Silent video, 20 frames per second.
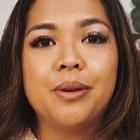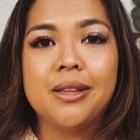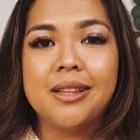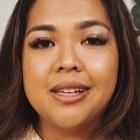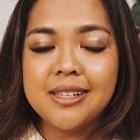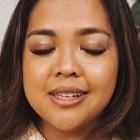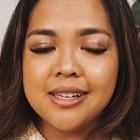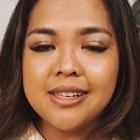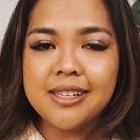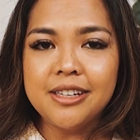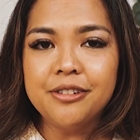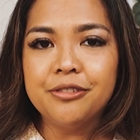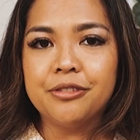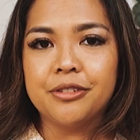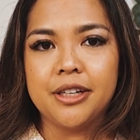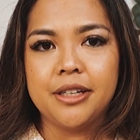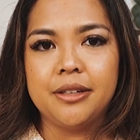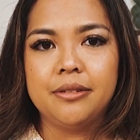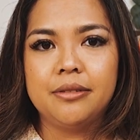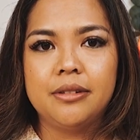But this is
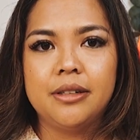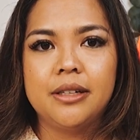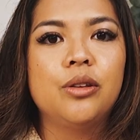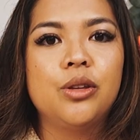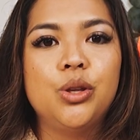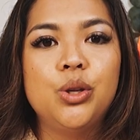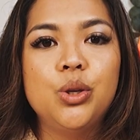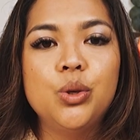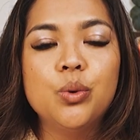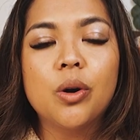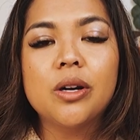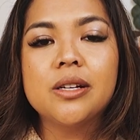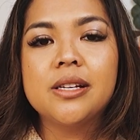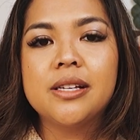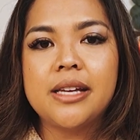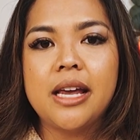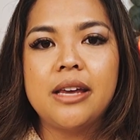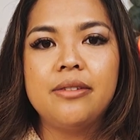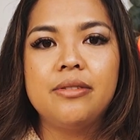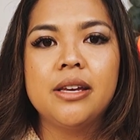different. You are
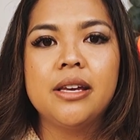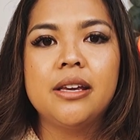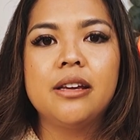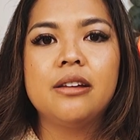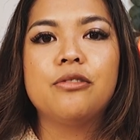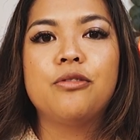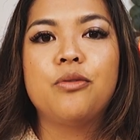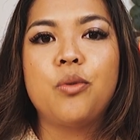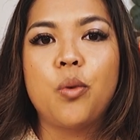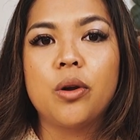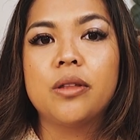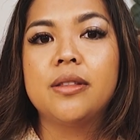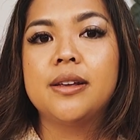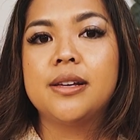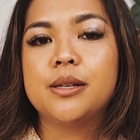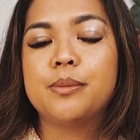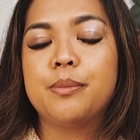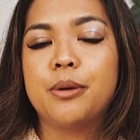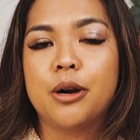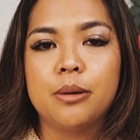saving it for
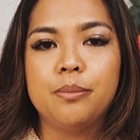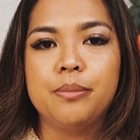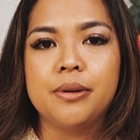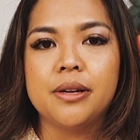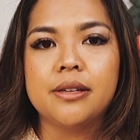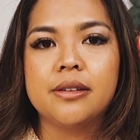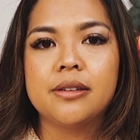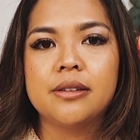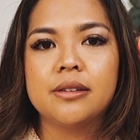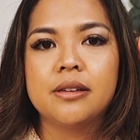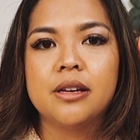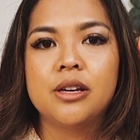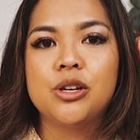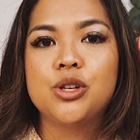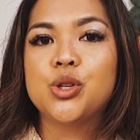this purpose.